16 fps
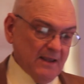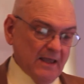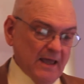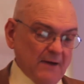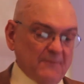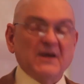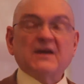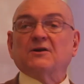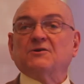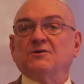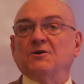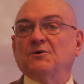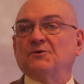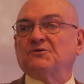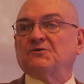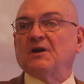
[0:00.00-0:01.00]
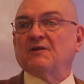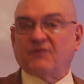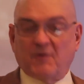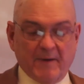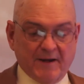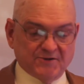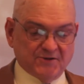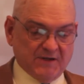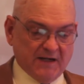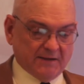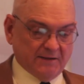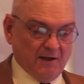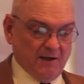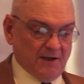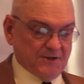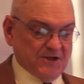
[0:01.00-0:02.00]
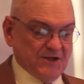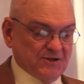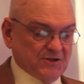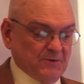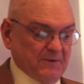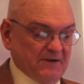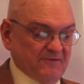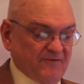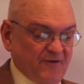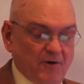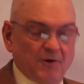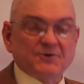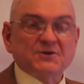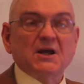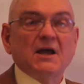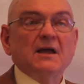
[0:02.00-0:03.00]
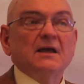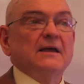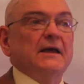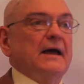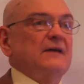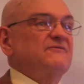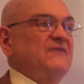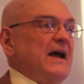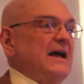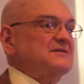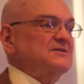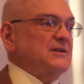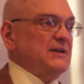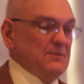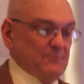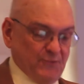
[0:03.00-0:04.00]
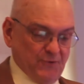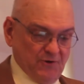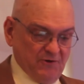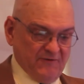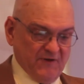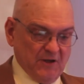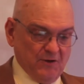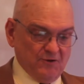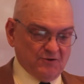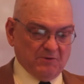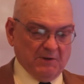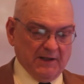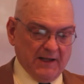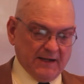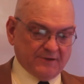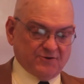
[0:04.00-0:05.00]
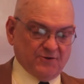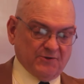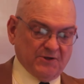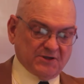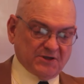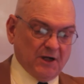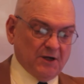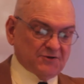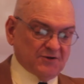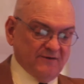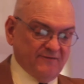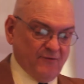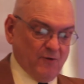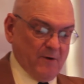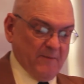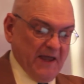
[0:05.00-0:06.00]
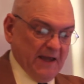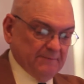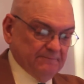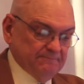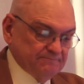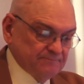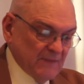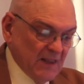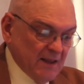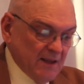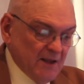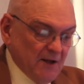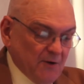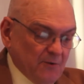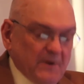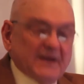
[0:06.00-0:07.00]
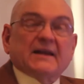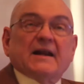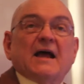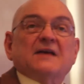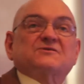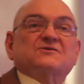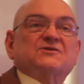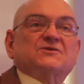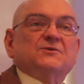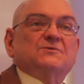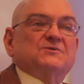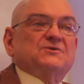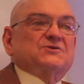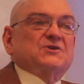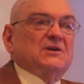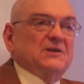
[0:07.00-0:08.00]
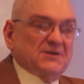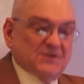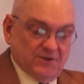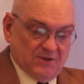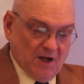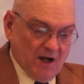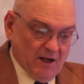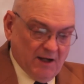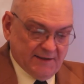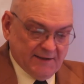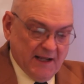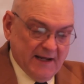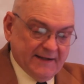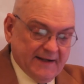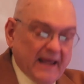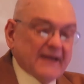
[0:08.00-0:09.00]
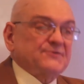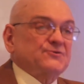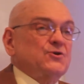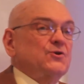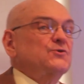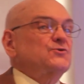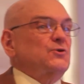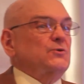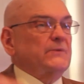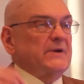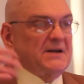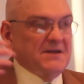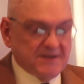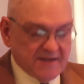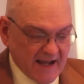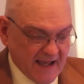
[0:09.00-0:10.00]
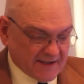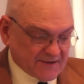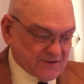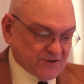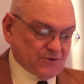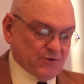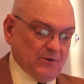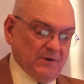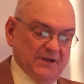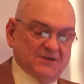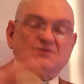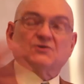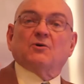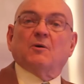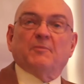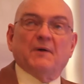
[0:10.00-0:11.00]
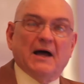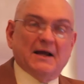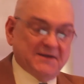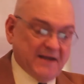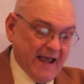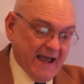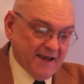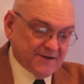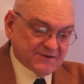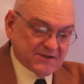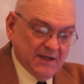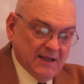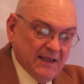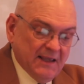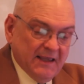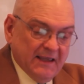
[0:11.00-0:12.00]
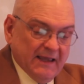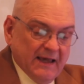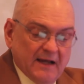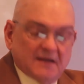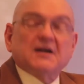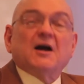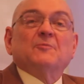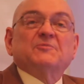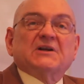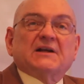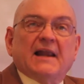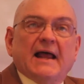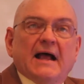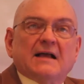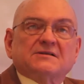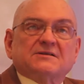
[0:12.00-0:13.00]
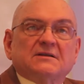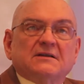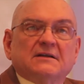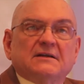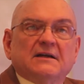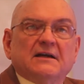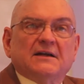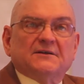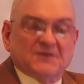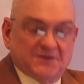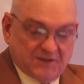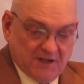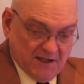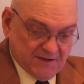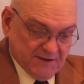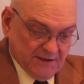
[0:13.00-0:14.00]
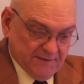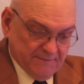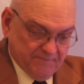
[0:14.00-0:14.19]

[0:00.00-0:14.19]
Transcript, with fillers: and we can use information technologies to invert and vastly improve the usual lecture discussion format. We can ask students to listen to online lectures or read texts or listen to a podcast and come to class and discuss it.